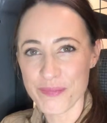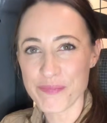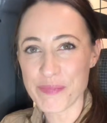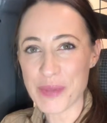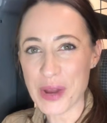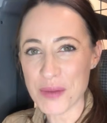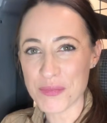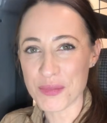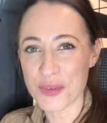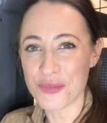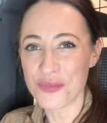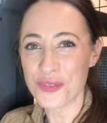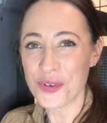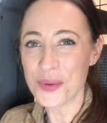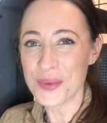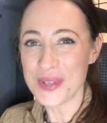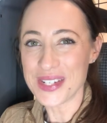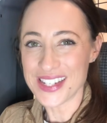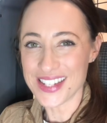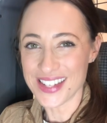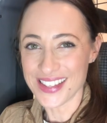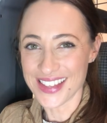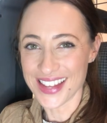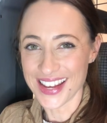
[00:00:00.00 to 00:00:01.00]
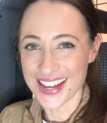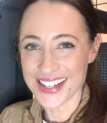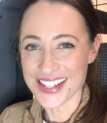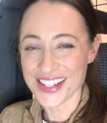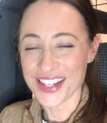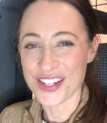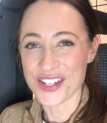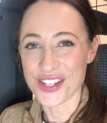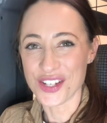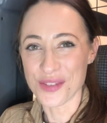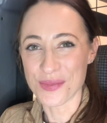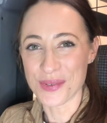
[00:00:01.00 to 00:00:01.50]
But before we do that,
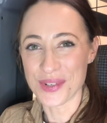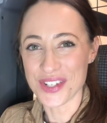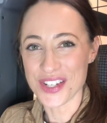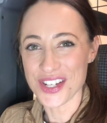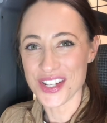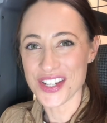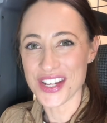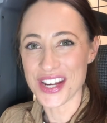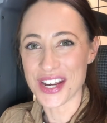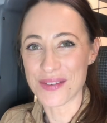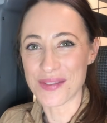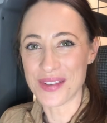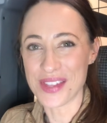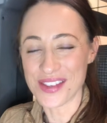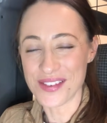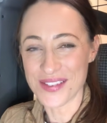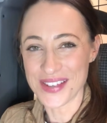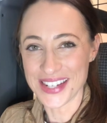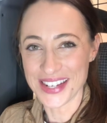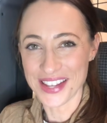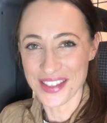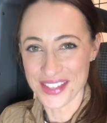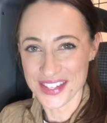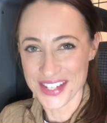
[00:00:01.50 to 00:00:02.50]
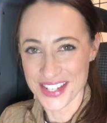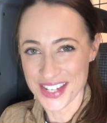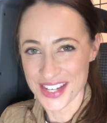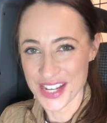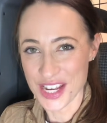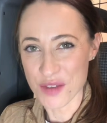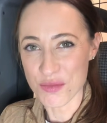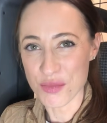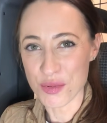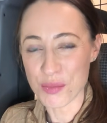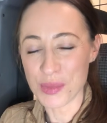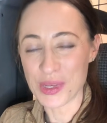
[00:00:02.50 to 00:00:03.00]
I just want to share with you another
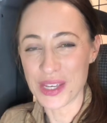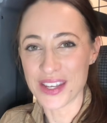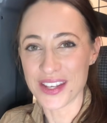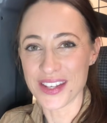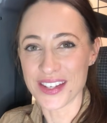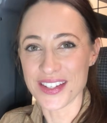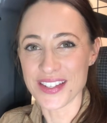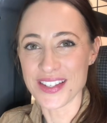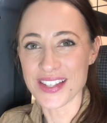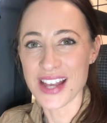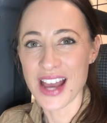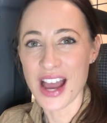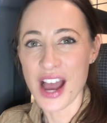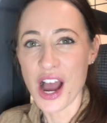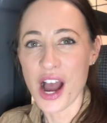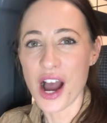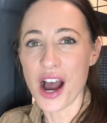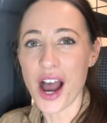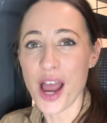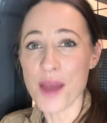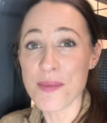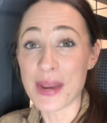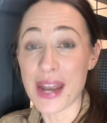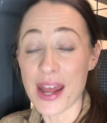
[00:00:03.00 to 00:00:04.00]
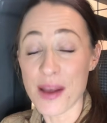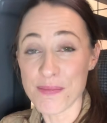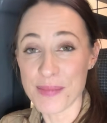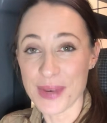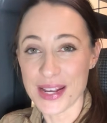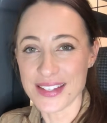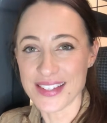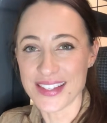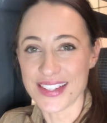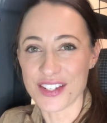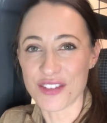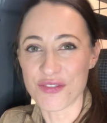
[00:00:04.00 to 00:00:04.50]
tip, because I'm an
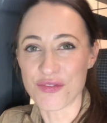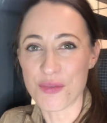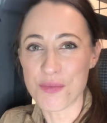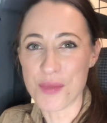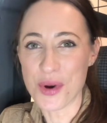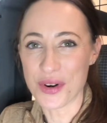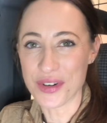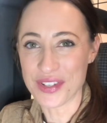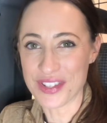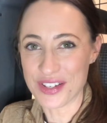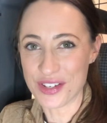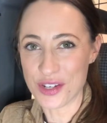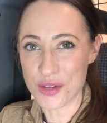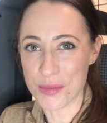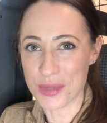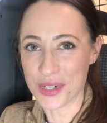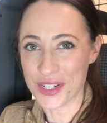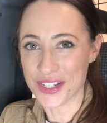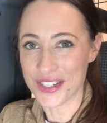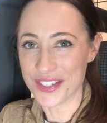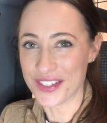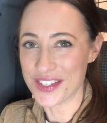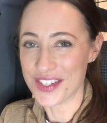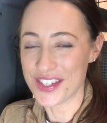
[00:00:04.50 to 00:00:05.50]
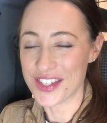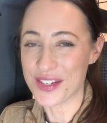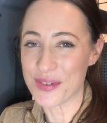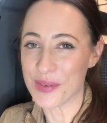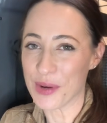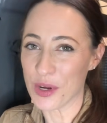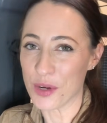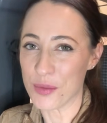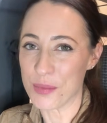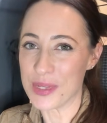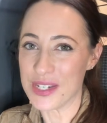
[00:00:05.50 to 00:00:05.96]
ambassador for Morris Lubricants, so I would